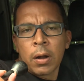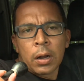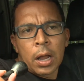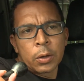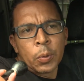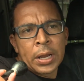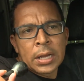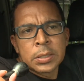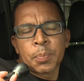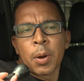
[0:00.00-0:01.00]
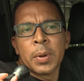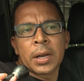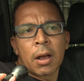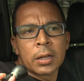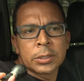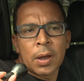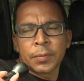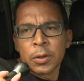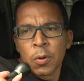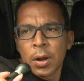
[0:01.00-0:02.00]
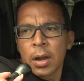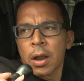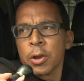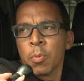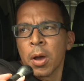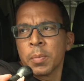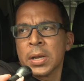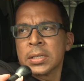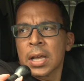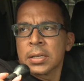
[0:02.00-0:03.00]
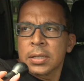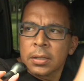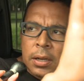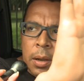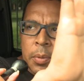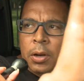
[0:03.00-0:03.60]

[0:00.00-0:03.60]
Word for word: And we as the public also have to know that they're human beings and say to them,